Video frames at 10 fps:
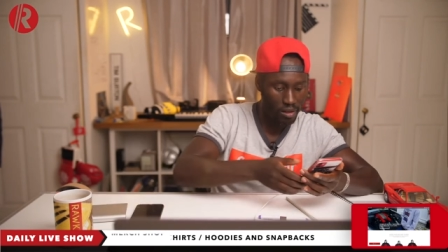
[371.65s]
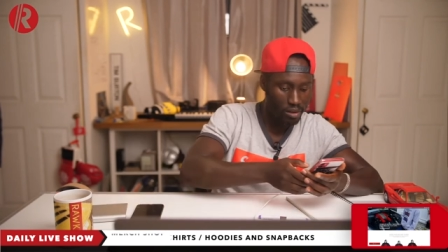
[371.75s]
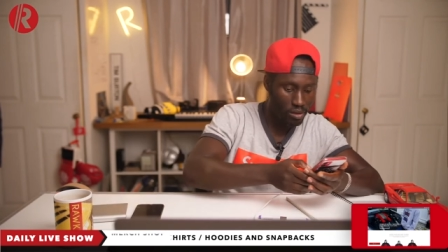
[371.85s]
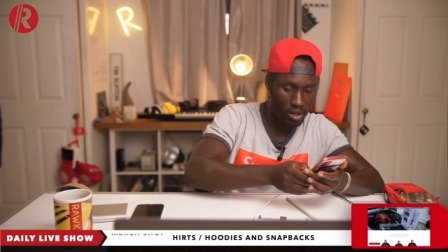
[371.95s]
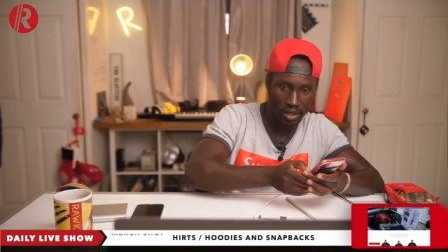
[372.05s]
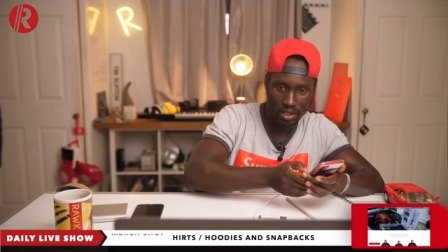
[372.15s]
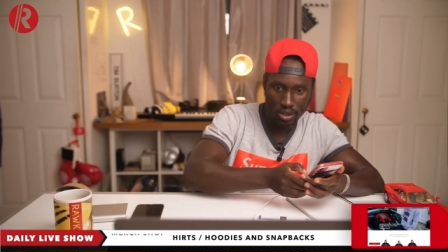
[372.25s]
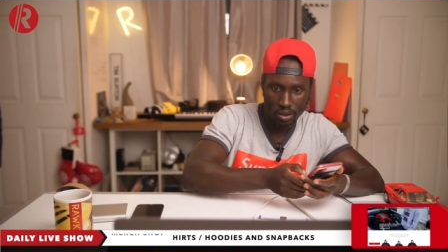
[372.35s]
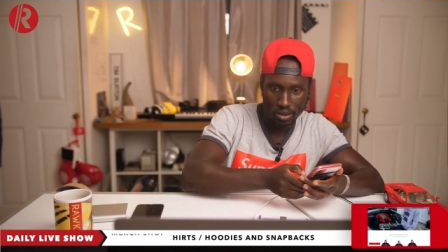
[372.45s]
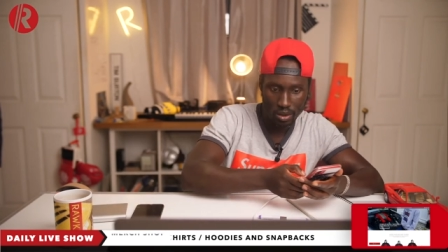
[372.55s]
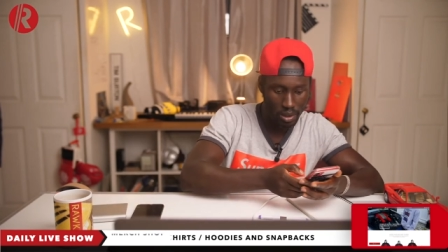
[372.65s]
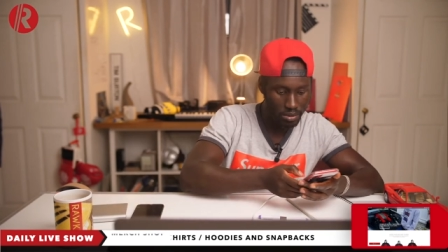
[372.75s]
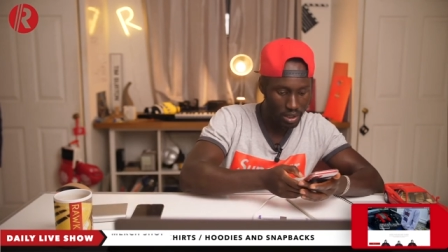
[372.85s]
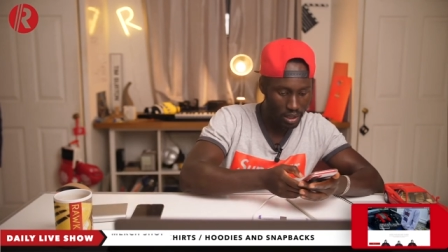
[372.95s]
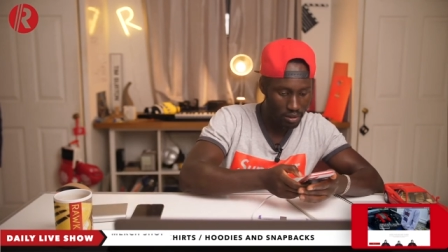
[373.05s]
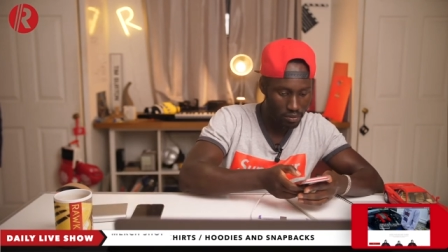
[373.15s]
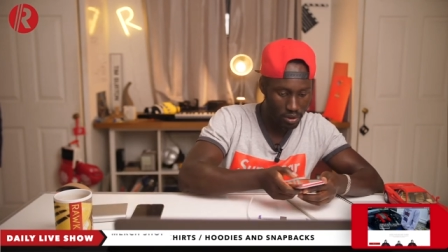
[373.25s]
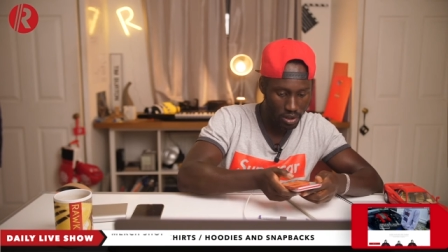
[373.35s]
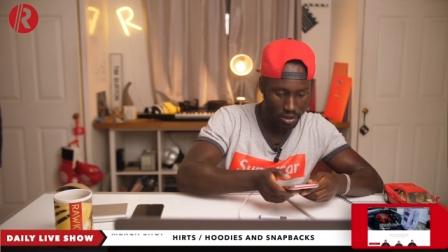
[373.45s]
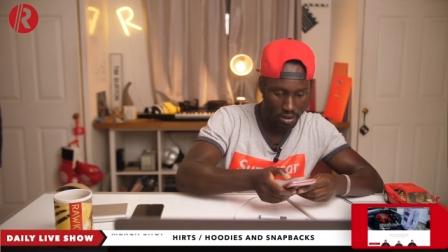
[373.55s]
Okay, let's go to the website
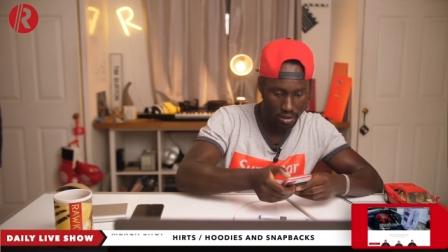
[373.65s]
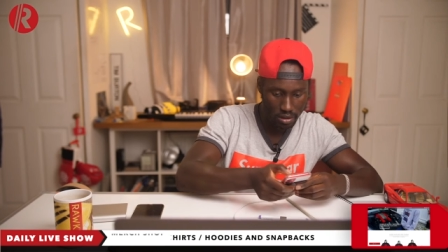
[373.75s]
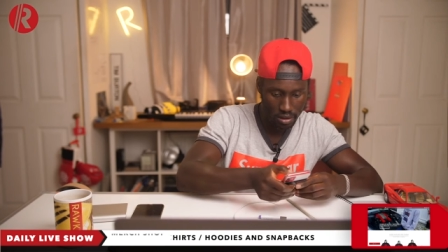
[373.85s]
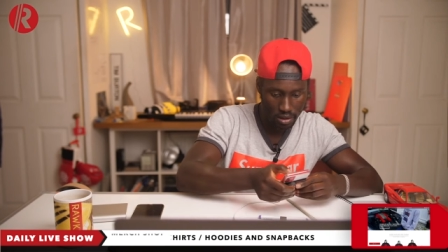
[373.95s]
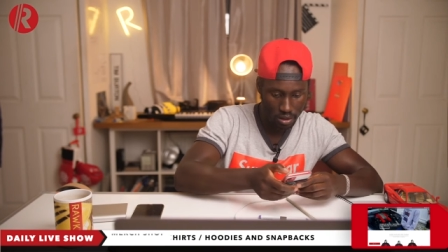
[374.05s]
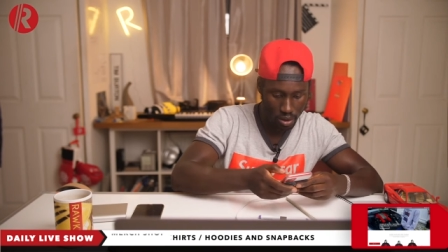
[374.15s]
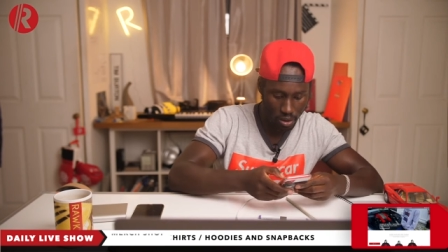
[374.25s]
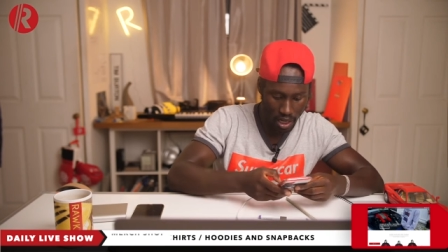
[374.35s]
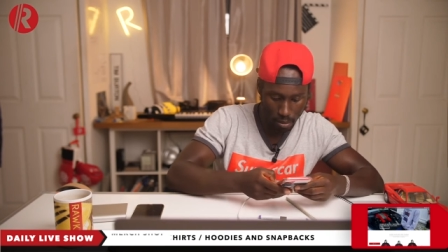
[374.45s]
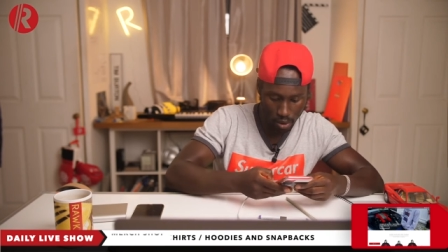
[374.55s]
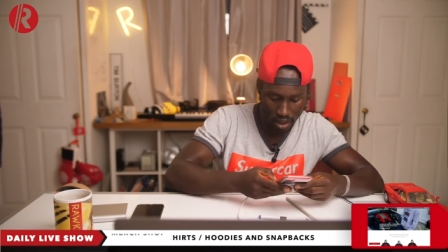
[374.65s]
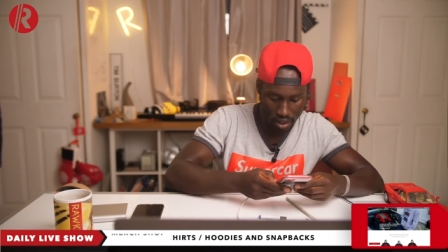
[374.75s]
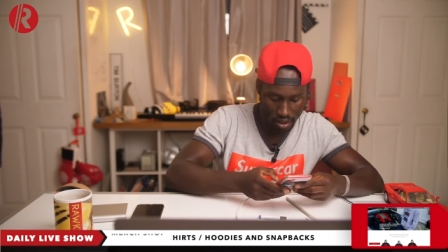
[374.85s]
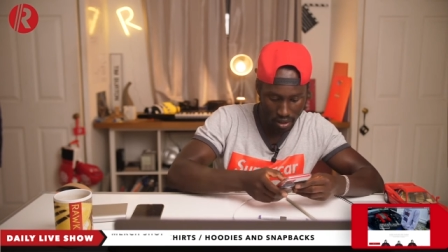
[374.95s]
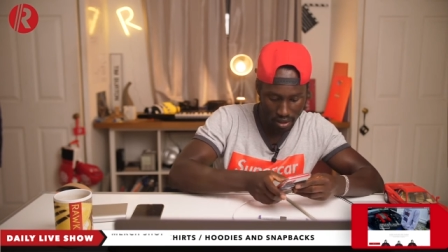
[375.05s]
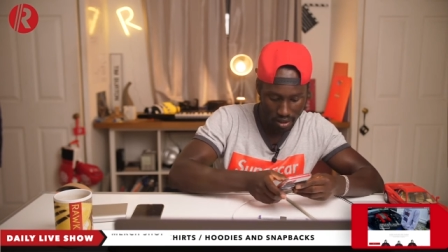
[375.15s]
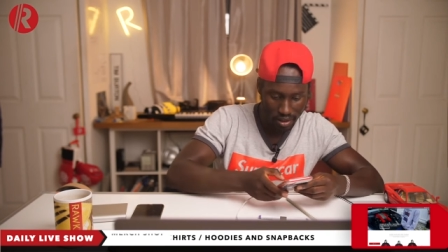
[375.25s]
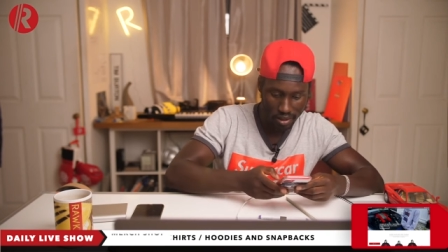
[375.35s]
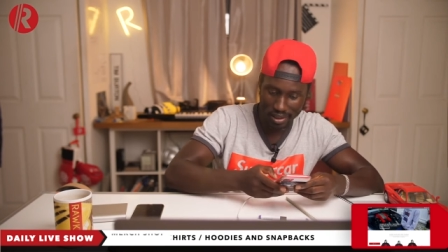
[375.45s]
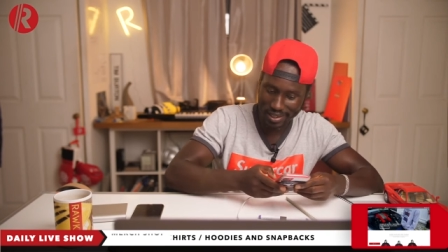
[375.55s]
first. Let's go Lamborghini.
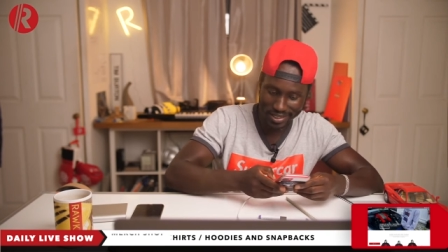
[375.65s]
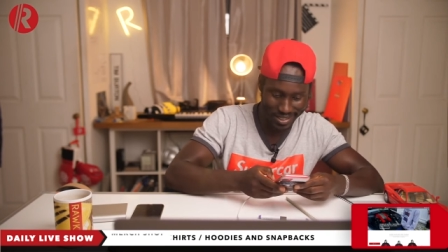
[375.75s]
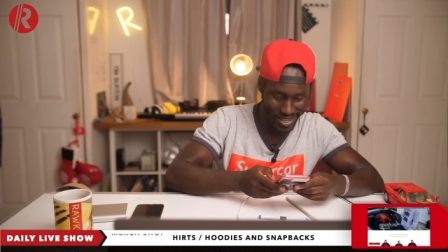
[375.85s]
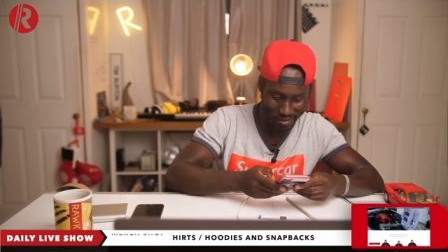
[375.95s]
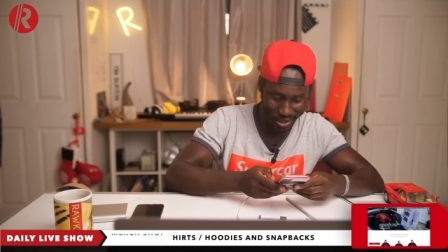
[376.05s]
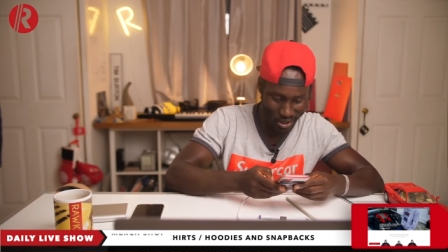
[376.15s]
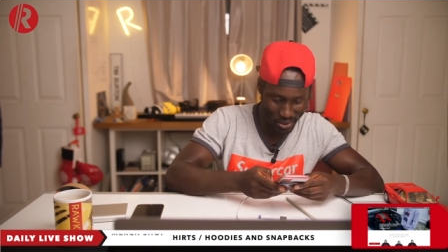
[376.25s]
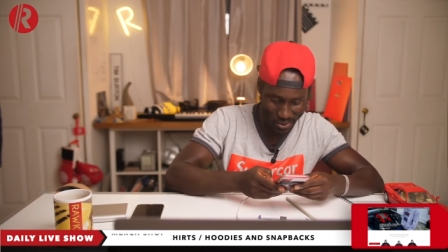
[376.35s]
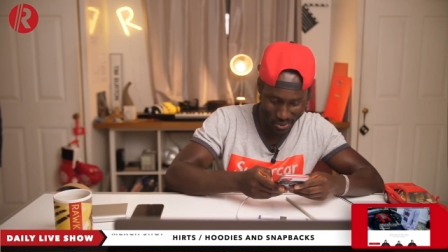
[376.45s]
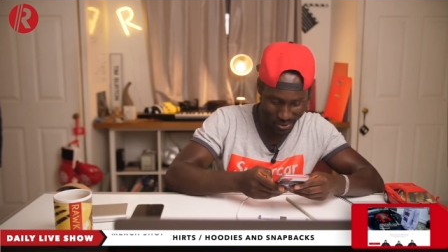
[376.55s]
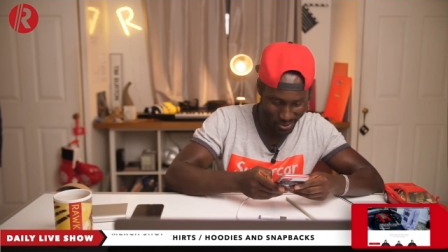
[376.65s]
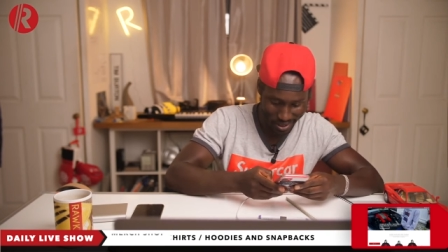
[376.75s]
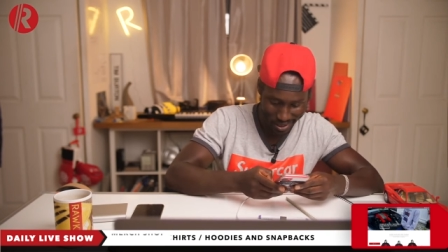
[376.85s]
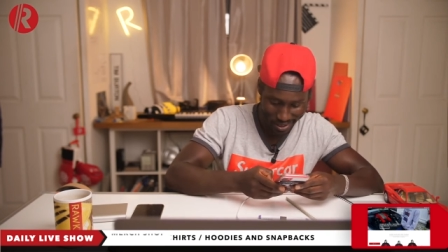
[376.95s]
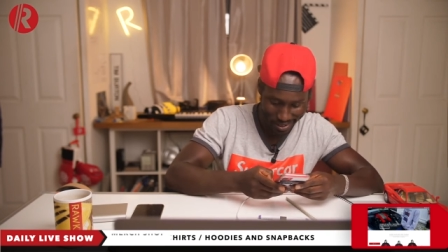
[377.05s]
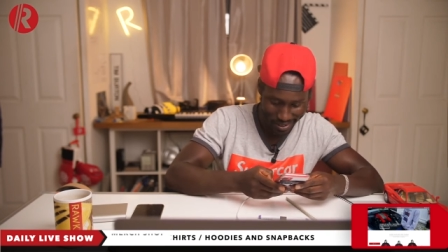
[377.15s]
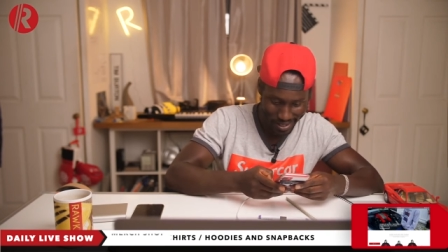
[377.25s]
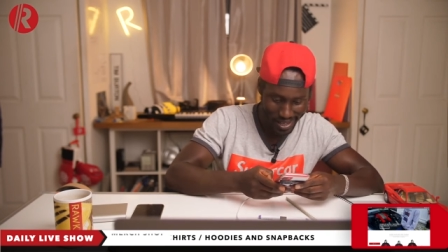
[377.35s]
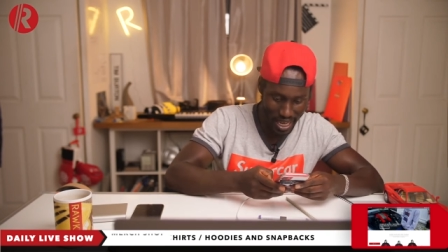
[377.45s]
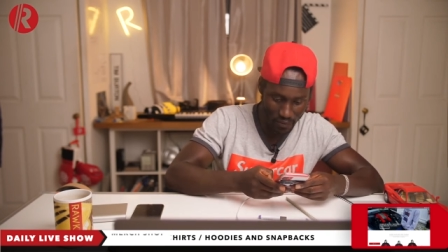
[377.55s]
This is gonna be so cool. Uh,
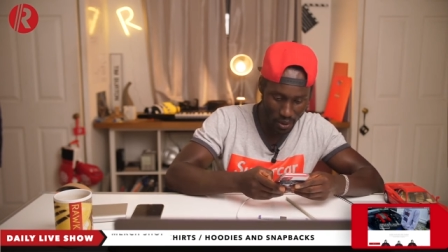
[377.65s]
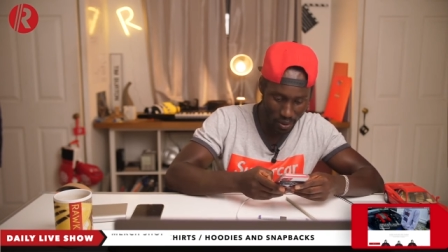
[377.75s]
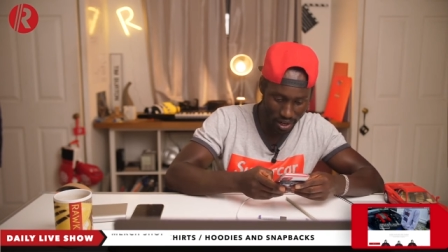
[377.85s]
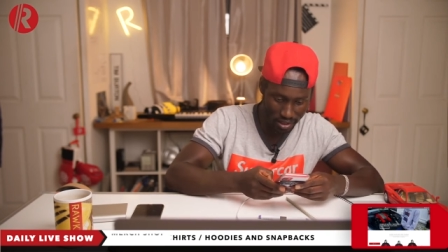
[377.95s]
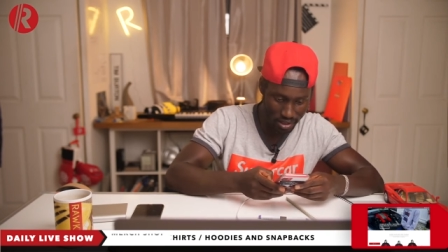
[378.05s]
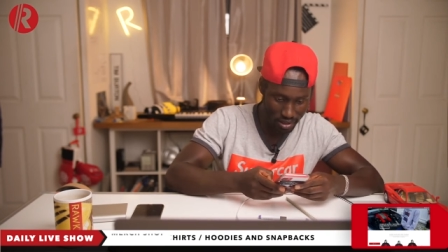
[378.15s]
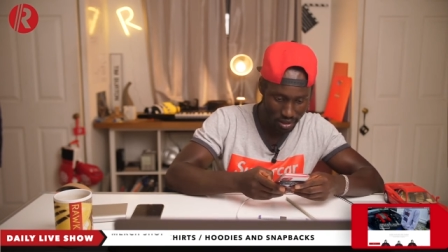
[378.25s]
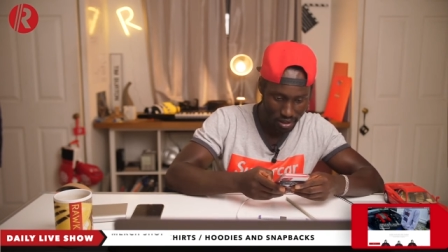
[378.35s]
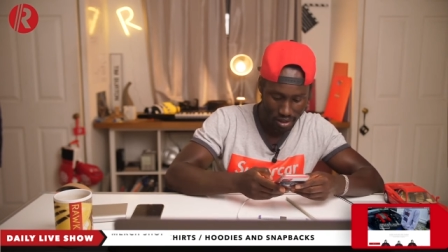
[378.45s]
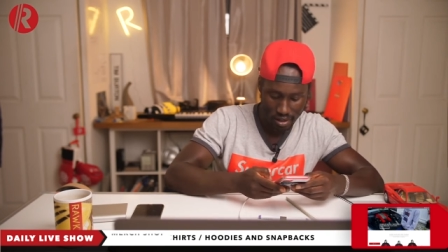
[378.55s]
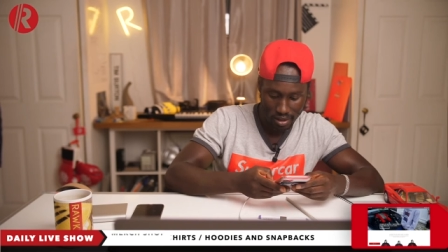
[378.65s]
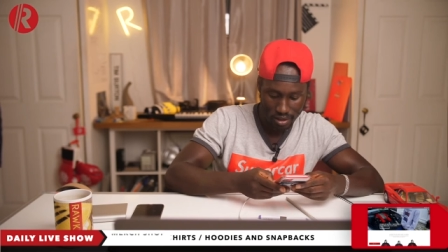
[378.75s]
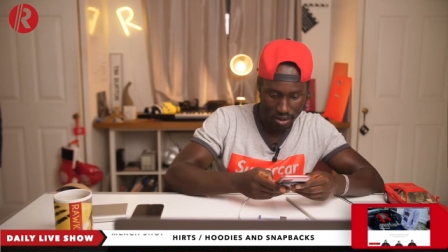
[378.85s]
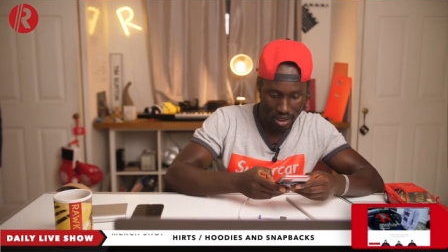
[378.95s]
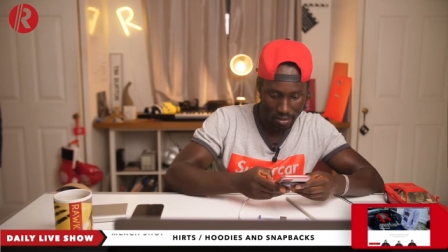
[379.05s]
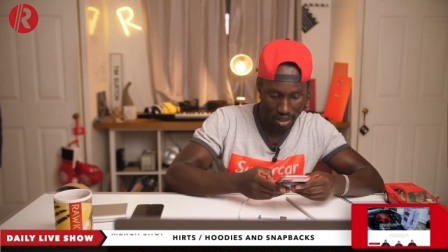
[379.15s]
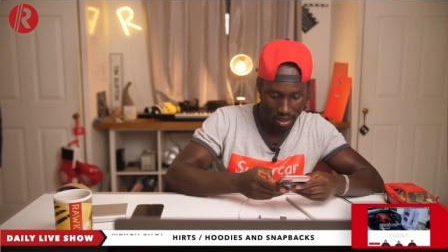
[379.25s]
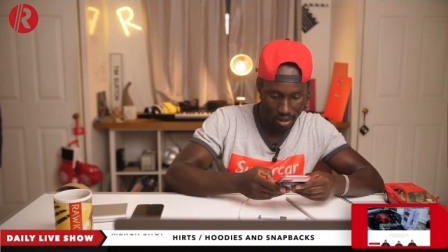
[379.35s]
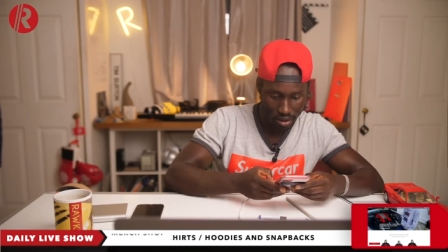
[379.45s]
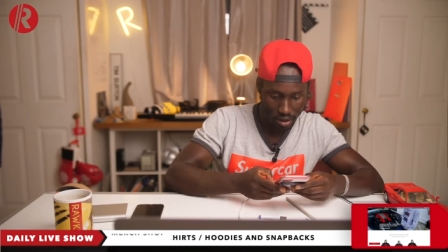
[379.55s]
if it works, so
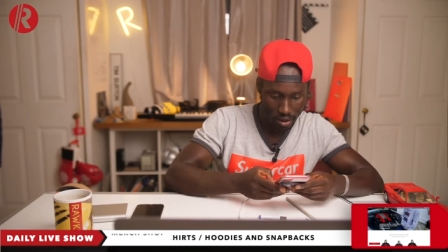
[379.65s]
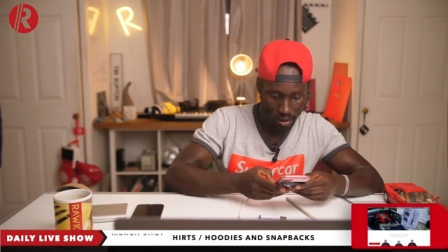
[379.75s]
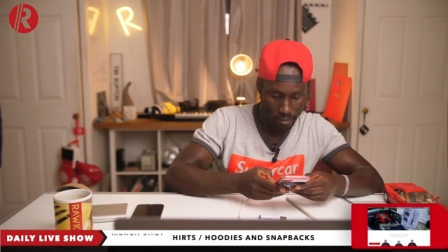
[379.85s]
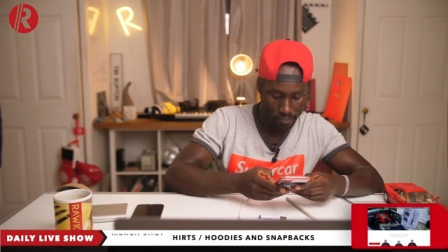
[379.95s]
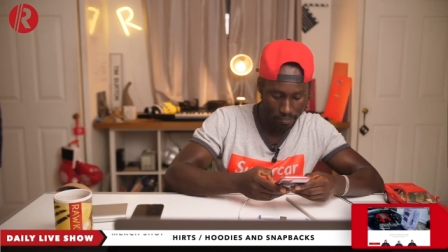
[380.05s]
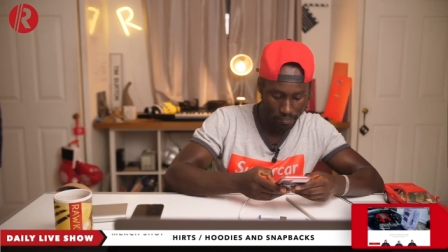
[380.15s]
Lamborghini.com.